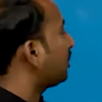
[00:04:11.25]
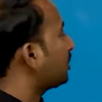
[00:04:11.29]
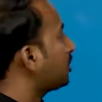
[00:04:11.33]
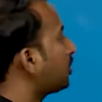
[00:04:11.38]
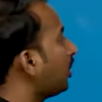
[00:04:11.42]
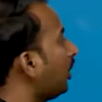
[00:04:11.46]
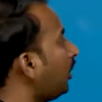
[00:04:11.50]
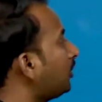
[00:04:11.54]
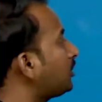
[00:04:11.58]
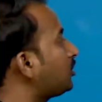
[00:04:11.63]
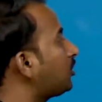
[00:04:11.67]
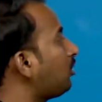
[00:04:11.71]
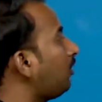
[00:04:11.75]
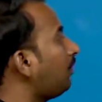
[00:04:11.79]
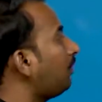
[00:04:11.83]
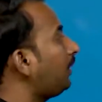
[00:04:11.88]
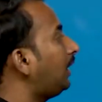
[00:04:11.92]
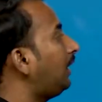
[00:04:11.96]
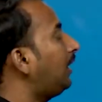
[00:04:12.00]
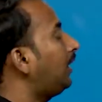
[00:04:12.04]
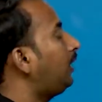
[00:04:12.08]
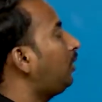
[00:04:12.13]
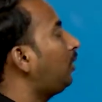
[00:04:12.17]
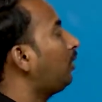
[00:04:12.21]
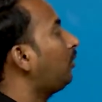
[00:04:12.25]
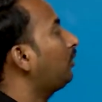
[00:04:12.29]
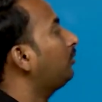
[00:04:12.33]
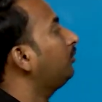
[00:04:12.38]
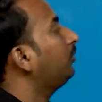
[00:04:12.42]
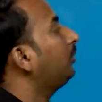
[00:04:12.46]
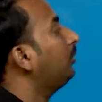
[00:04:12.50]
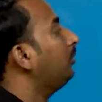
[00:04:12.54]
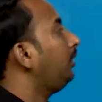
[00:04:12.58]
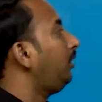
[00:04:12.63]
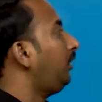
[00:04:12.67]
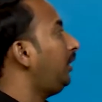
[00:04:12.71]
charge of electron
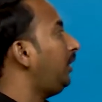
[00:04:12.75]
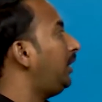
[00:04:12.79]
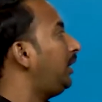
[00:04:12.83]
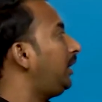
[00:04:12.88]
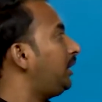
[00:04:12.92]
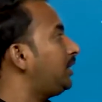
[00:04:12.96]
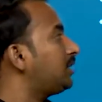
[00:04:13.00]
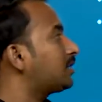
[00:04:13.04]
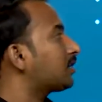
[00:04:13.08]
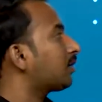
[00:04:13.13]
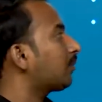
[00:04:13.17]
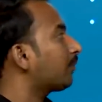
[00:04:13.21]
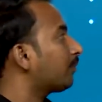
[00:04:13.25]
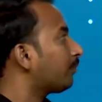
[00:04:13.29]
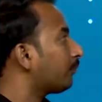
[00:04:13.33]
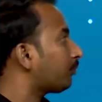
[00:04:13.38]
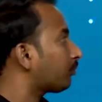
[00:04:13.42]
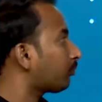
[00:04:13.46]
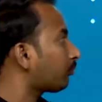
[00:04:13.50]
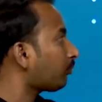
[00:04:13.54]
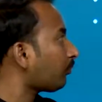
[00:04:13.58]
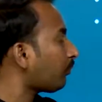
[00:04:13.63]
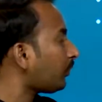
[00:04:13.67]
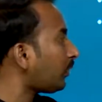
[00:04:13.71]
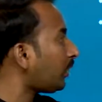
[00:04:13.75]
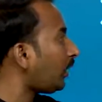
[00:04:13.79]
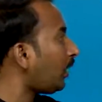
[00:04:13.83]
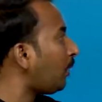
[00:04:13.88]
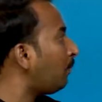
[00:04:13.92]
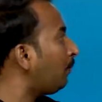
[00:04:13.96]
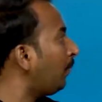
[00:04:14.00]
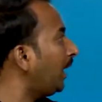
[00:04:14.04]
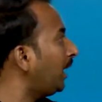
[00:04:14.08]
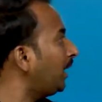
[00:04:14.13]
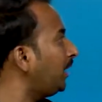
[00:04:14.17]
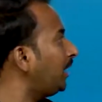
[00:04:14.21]
is
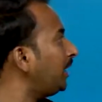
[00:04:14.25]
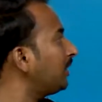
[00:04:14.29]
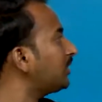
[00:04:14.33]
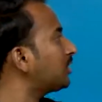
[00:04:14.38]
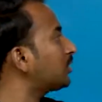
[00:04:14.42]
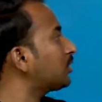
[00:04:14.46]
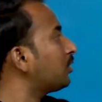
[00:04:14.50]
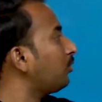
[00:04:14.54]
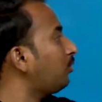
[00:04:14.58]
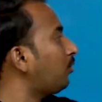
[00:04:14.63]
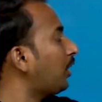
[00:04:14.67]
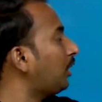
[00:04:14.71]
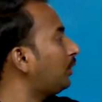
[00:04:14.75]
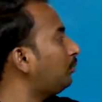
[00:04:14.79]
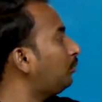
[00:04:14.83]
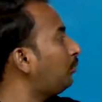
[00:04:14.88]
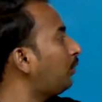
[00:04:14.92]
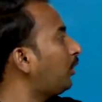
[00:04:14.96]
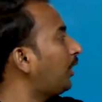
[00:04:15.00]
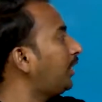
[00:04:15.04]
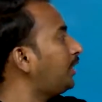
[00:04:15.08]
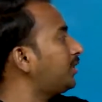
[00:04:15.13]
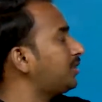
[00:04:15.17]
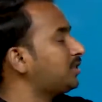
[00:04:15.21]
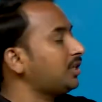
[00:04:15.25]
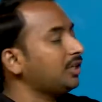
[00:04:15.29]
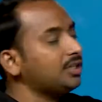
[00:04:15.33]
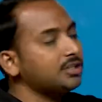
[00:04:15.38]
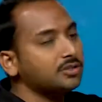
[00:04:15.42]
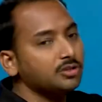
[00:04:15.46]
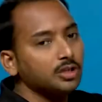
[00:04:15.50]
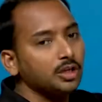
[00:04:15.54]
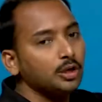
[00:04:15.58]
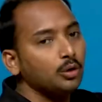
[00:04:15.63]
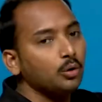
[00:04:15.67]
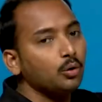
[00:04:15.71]
minus
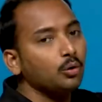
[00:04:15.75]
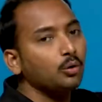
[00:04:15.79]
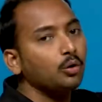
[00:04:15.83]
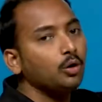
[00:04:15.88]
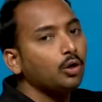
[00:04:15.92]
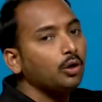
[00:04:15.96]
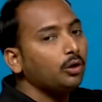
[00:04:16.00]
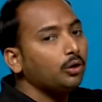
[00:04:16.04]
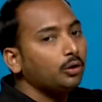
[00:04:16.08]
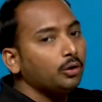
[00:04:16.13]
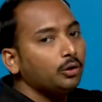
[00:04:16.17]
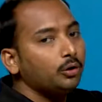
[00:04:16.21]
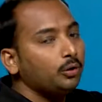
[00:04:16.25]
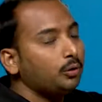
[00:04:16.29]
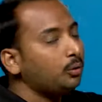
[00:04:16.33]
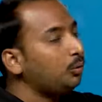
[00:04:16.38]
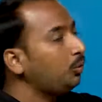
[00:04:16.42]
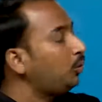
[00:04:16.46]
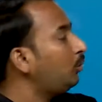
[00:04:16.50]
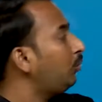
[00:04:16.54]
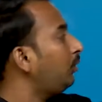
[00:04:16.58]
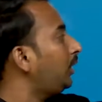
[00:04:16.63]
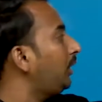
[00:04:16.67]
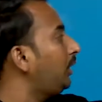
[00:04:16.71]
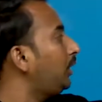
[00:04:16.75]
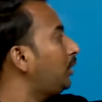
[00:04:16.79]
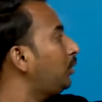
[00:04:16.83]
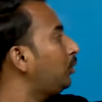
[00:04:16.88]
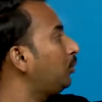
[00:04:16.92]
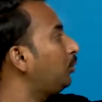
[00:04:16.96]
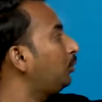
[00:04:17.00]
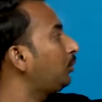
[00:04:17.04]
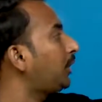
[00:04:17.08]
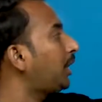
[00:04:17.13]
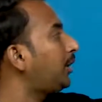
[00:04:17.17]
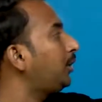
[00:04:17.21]
1.6022
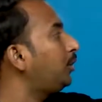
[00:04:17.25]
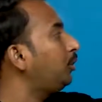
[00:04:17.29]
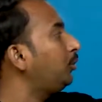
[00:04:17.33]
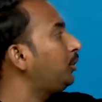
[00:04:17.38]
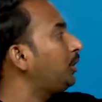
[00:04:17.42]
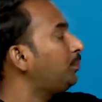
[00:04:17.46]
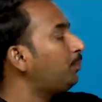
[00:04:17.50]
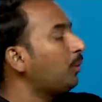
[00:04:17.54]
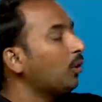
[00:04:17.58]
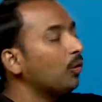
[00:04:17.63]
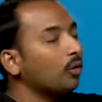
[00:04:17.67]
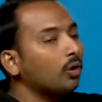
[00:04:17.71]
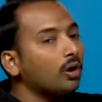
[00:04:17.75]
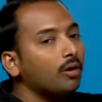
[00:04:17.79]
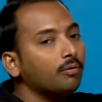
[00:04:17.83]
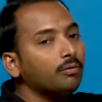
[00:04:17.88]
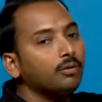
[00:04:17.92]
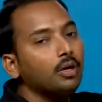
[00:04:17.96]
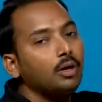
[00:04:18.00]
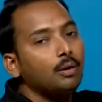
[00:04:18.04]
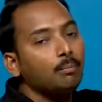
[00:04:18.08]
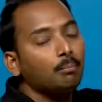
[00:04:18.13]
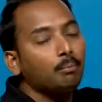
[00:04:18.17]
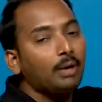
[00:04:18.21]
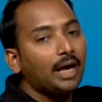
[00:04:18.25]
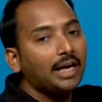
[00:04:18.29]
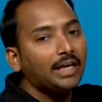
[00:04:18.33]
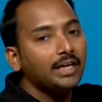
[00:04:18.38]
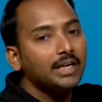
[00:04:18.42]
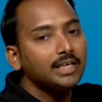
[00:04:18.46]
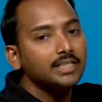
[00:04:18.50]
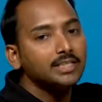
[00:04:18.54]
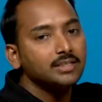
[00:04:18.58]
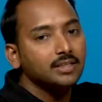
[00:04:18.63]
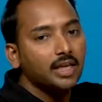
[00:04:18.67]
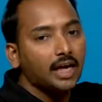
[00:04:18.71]
into 10 to the power of
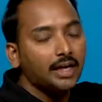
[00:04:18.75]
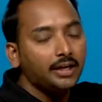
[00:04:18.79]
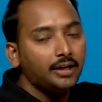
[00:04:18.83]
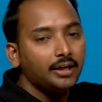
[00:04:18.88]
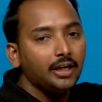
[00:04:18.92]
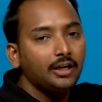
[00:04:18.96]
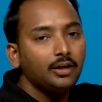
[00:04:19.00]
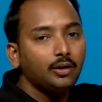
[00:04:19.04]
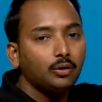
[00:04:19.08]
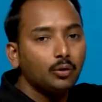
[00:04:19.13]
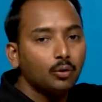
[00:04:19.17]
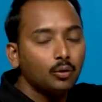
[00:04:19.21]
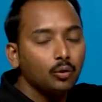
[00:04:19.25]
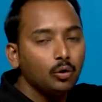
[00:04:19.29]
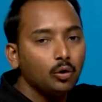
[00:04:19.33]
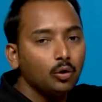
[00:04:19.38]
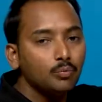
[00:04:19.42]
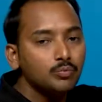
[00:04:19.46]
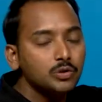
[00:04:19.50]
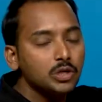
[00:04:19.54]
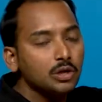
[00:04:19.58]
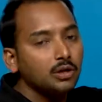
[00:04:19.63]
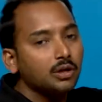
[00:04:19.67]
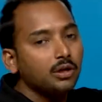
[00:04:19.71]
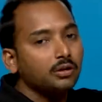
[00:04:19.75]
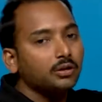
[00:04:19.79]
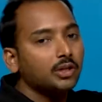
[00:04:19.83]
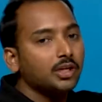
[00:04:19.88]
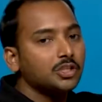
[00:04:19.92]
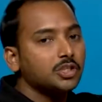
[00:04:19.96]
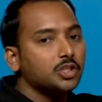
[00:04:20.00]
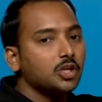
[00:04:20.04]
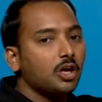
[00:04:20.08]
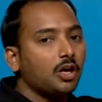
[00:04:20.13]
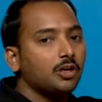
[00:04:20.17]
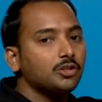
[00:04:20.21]
minus 19 coulombs. The
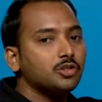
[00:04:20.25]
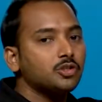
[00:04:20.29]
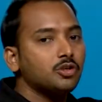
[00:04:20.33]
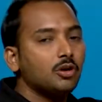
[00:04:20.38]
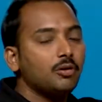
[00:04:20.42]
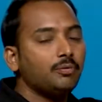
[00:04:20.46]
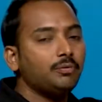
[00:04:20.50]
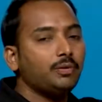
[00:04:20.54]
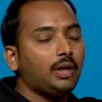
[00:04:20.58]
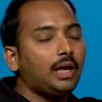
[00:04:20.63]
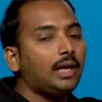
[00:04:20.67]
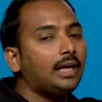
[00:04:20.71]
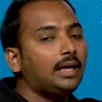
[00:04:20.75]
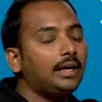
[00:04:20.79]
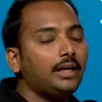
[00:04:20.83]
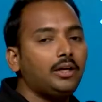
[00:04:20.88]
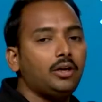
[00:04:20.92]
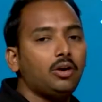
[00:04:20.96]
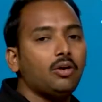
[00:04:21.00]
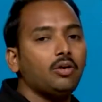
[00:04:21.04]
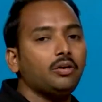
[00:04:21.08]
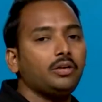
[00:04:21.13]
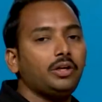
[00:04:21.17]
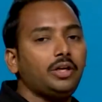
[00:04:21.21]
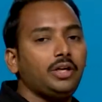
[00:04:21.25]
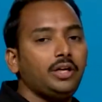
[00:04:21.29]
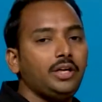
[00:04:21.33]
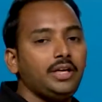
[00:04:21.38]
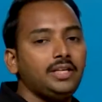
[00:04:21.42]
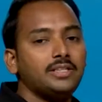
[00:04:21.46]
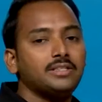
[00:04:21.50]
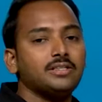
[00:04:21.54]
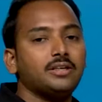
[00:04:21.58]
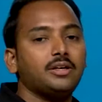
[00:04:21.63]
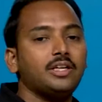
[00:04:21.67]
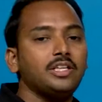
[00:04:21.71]
charge of electron
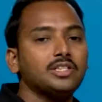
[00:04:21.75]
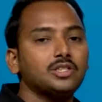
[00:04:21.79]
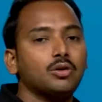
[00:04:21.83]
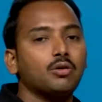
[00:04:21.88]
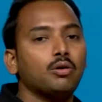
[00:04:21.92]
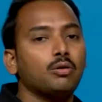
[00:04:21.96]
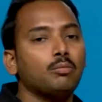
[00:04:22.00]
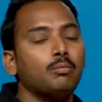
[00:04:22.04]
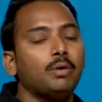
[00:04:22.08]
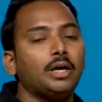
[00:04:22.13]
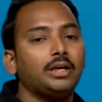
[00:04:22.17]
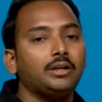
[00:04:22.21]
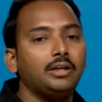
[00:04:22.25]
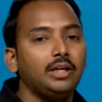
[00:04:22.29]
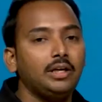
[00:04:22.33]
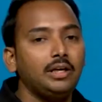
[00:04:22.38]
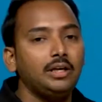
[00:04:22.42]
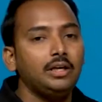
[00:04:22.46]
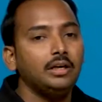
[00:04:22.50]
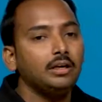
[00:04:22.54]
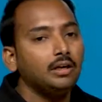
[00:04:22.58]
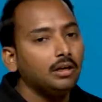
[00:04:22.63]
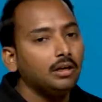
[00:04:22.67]
is discovered by the